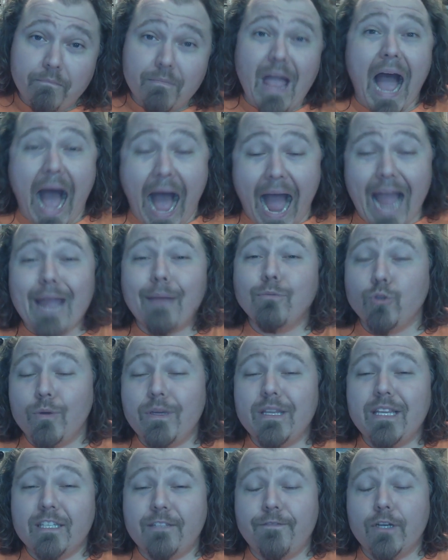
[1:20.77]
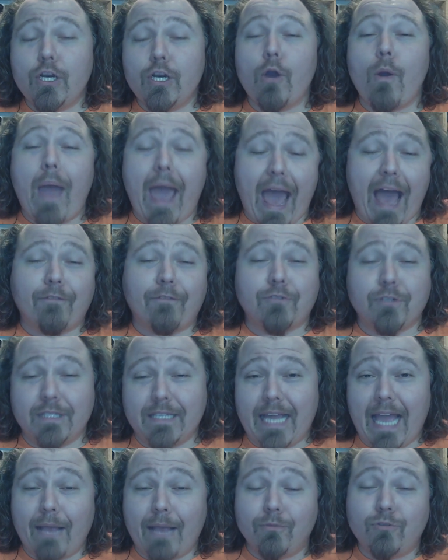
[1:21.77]
I am doing this video after the
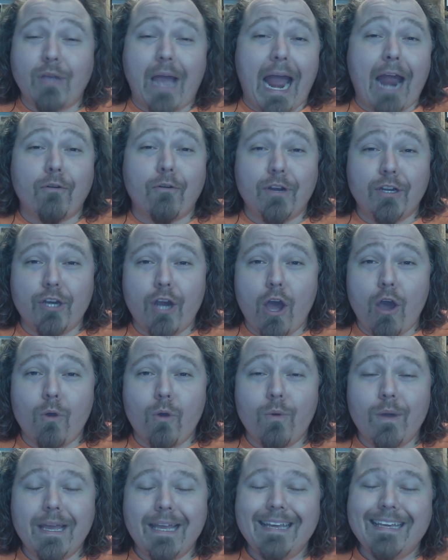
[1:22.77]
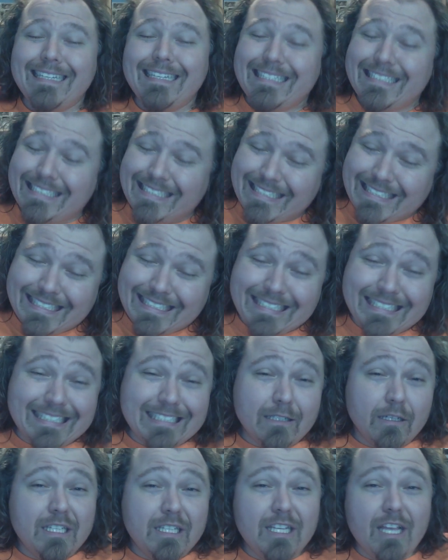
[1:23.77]
game, so I already know.
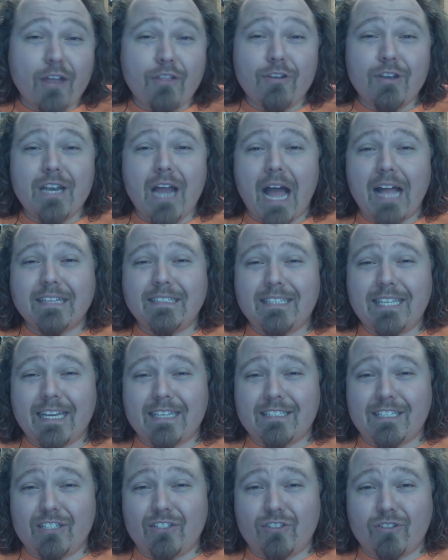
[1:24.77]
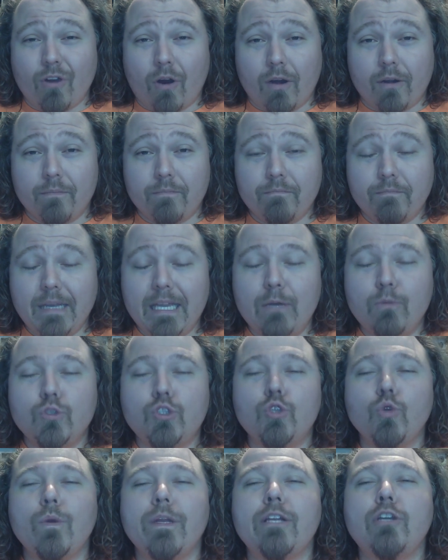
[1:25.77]
Another non-sexy start. He was
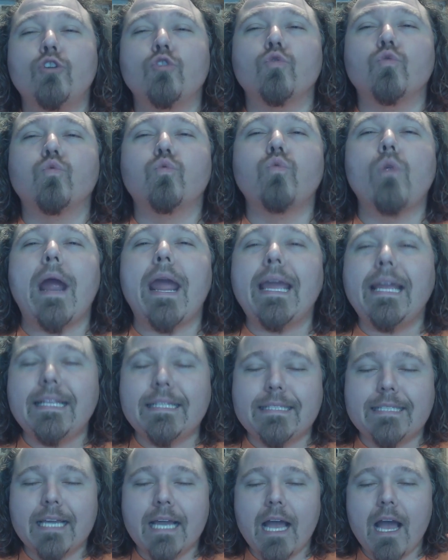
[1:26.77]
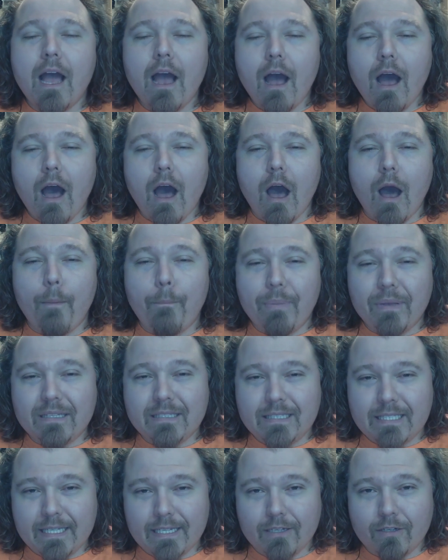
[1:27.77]
doing great up
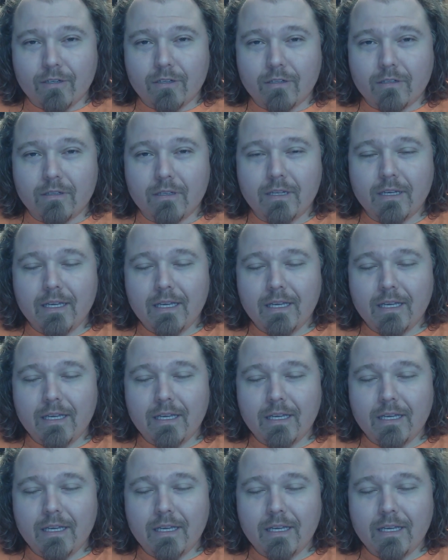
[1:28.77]
until